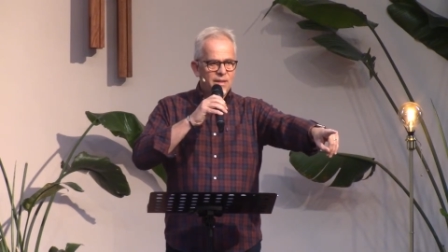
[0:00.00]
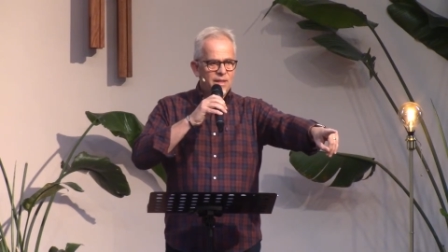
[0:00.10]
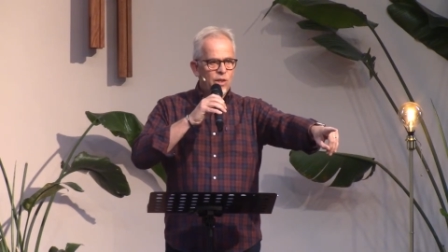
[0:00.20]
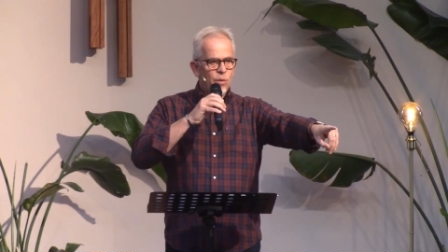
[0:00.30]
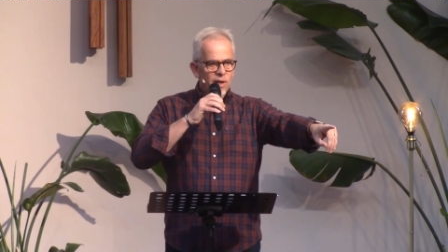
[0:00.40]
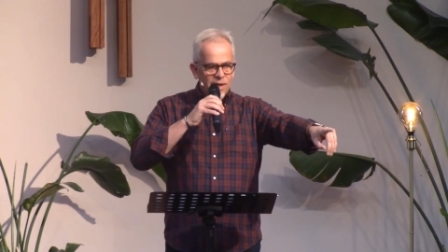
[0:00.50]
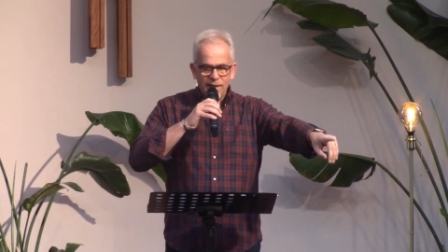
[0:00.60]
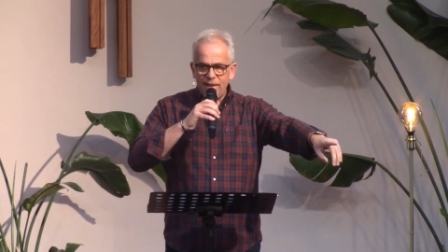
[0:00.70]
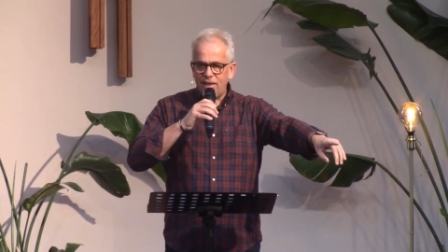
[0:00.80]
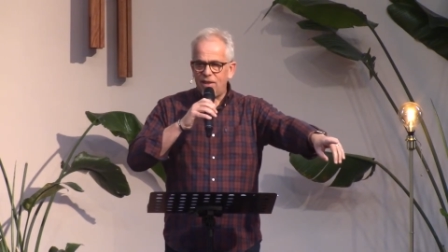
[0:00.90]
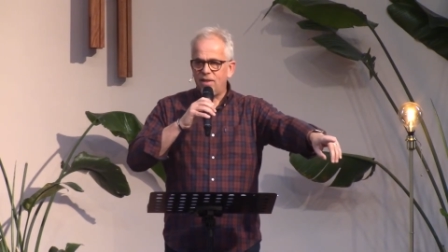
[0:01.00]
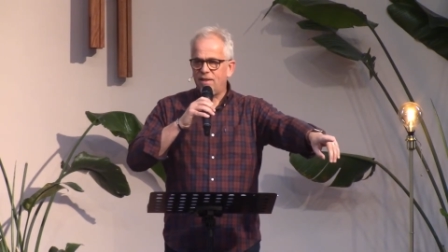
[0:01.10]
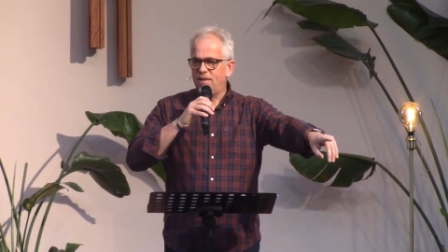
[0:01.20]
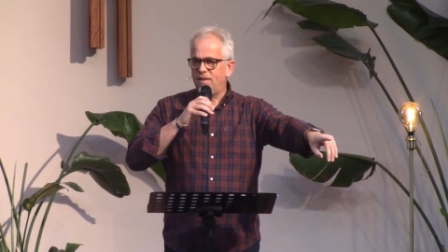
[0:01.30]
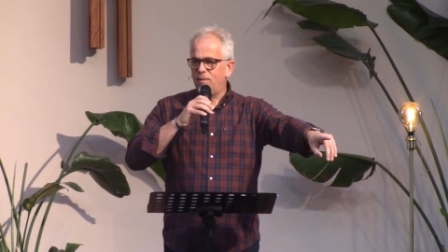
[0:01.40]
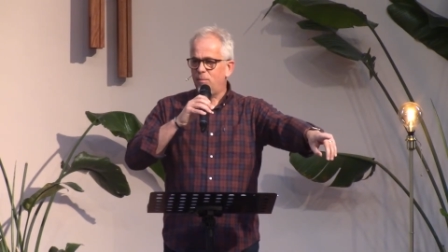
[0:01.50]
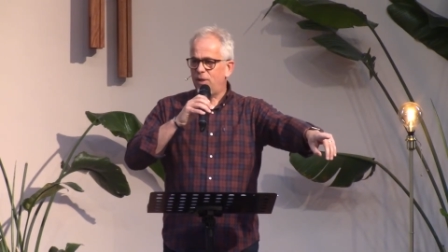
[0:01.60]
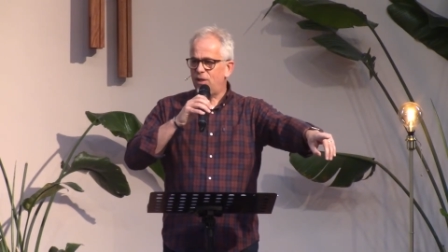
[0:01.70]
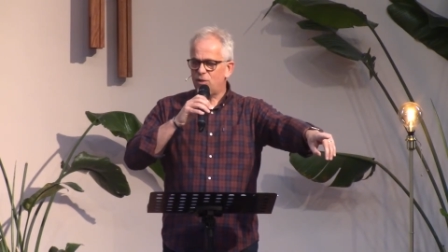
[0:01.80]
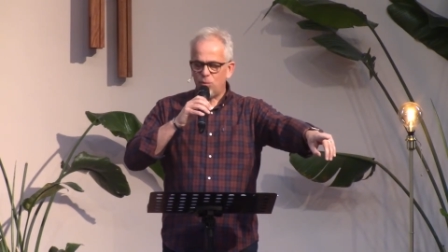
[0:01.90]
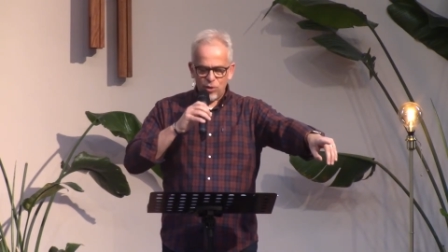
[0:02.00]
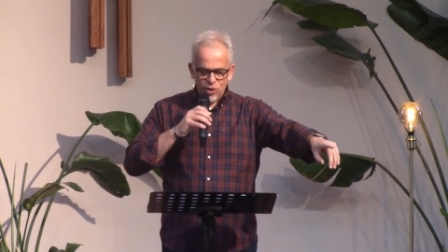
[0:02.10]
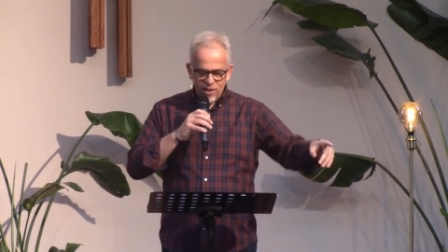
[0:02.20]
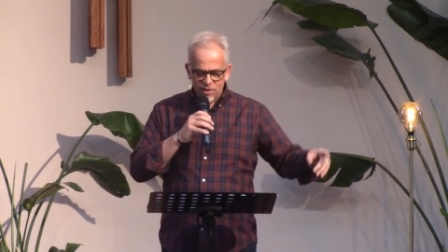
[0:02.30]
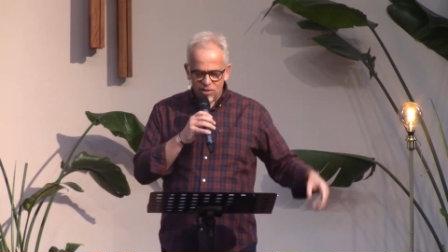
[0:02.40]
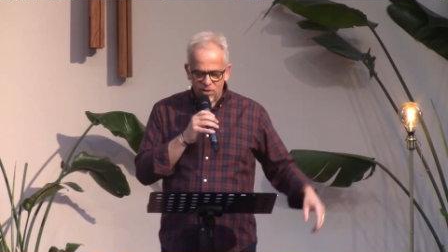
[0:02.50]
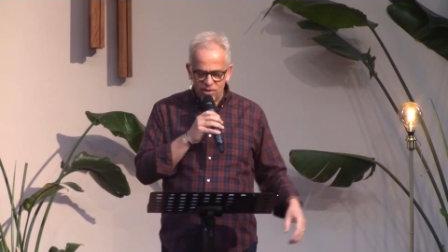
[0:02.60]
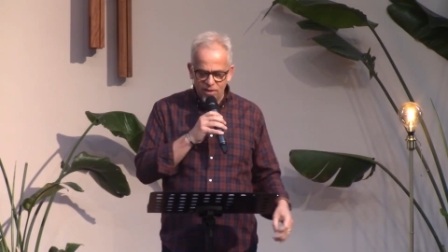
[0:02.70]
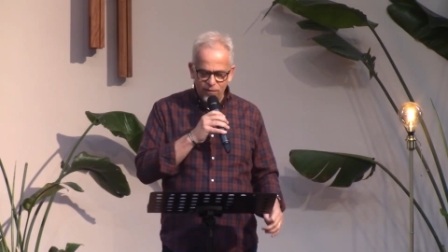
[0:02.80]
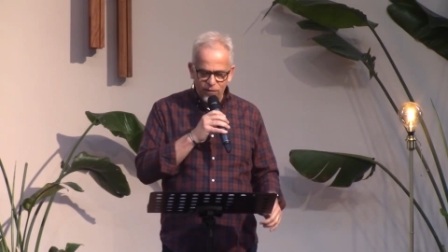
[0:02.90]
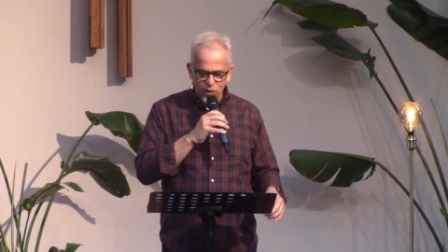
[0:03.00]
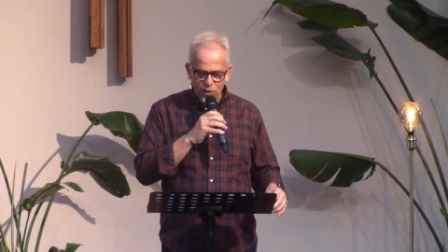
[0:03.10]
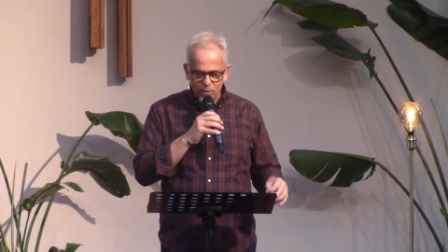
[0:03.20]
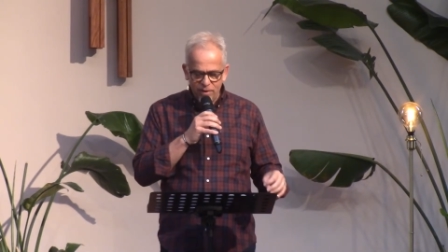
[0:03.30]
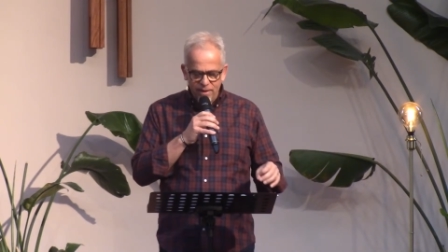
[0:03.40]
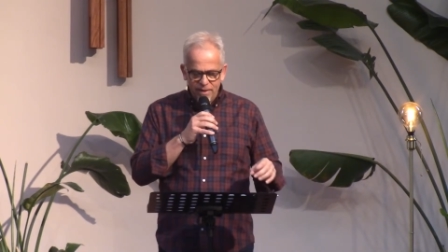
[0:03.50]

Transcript: You are clean because of what Jesus has done for you.